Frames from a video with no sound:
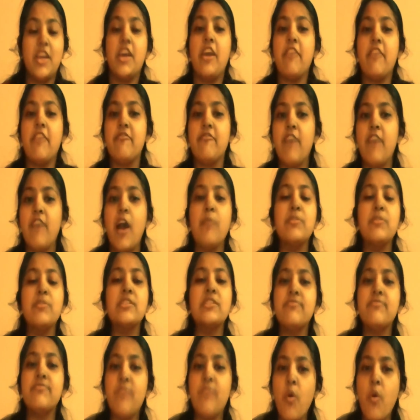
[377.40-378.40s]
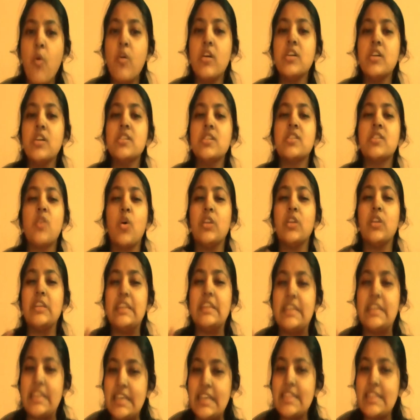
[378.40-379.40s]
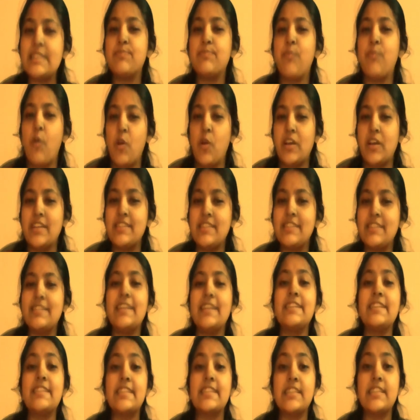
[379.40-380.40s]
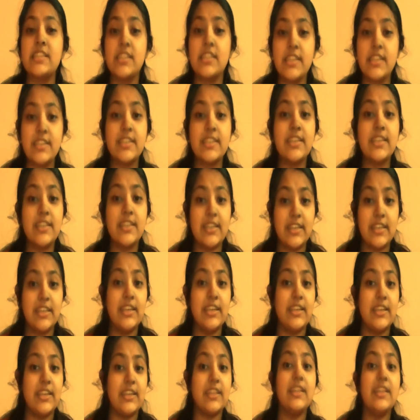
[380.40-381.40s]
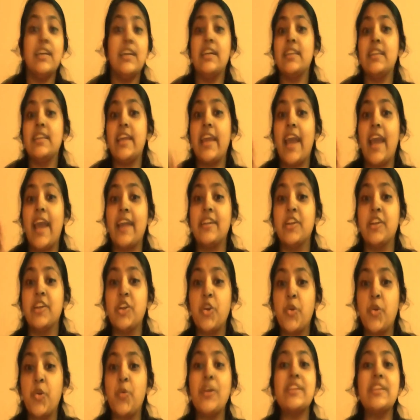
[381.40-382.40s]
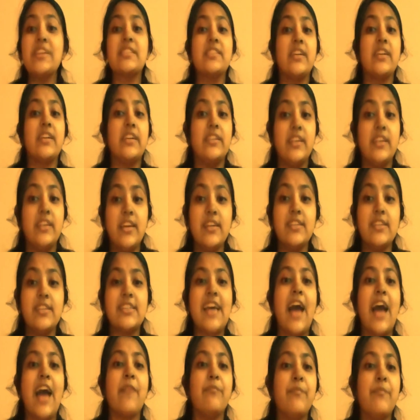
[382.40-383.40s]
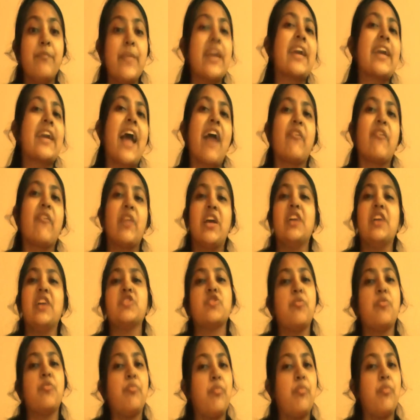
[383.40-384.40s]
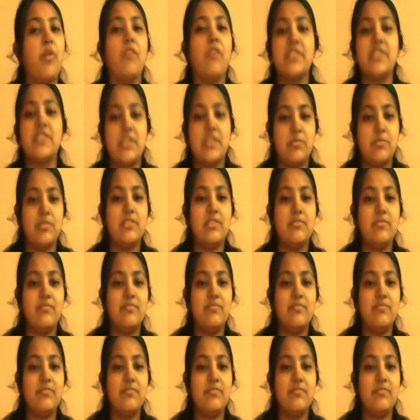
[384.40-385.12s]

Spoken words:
If farmers focus on these points, then certainly they can increase their yield and make agriculture profitable.